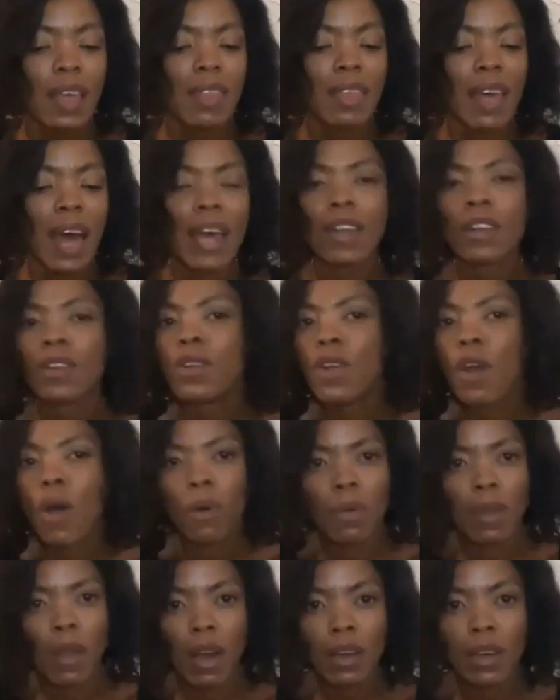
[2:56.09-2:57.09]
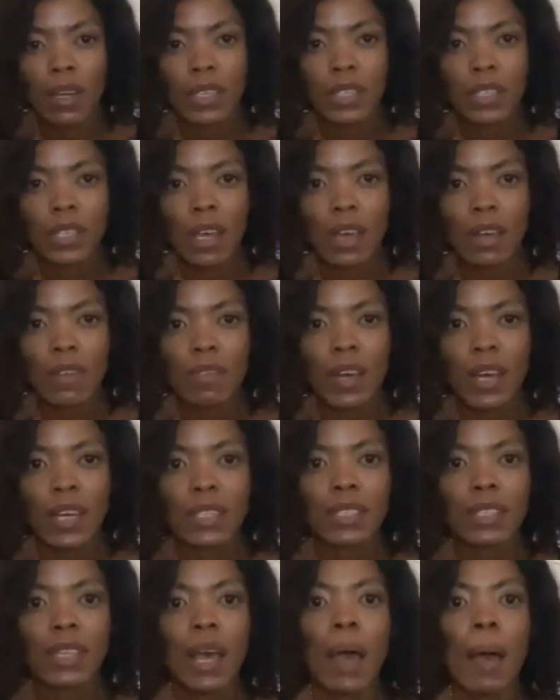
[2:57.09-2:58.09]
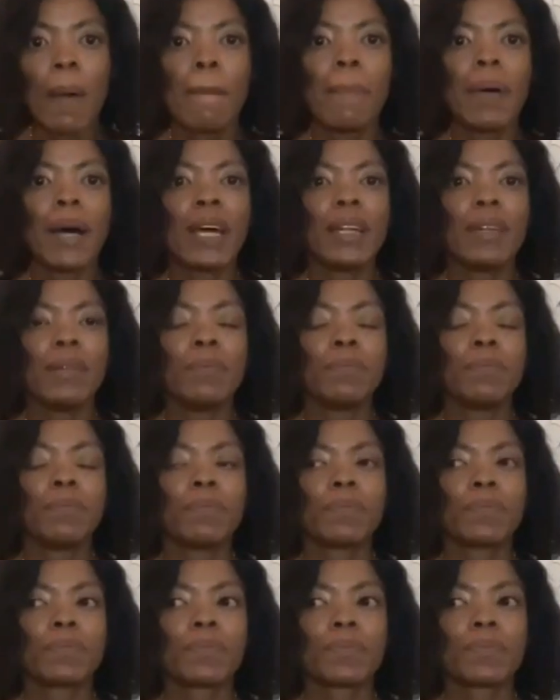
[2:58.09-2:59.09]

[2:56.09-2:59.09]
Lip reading: that no longer serve us. But